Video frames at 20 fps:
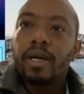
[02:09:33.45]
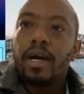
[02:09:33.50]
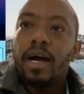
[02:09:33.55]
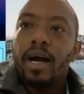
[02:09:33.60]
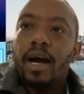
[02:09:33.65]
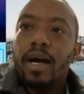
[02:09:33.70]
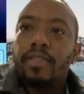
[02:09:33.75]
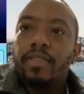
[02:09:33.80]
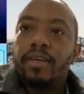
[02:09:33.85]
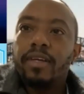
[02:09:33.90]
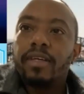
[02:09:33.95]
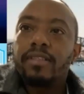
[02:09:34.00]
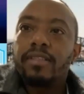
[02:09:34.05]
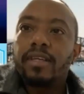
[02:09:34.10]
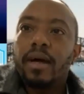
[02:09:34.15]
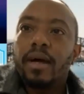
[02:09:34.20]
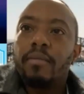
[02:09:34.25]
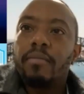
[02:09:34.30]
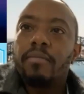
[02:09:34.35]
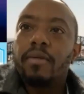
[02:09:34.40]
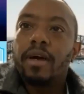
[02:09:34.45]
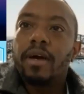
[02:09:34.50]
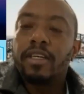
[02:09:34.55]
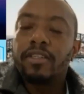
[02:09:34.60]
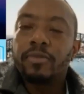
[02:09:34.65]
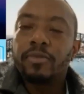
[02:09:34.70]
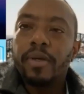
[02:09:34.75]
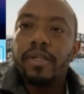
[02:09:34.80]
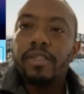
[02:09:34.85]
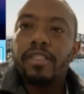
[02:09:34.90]
Uh, things are
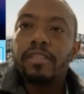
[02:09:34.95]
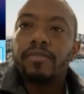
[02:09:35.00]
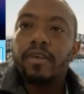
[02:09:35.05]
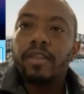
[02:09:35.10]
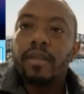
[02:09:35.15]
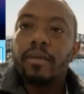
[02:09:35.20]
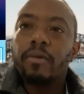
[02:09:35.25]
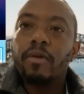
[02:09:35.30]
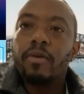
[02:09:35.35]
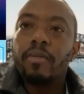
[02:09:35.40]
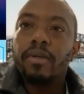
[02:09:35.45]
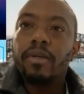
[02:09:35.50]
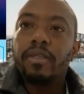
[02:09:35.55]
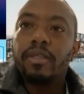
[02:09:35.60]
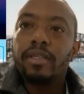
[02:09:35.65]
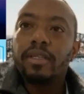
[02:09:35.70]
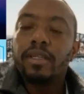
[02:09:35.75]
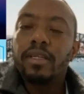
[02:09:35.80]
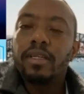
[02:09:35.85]
expensive at the moment,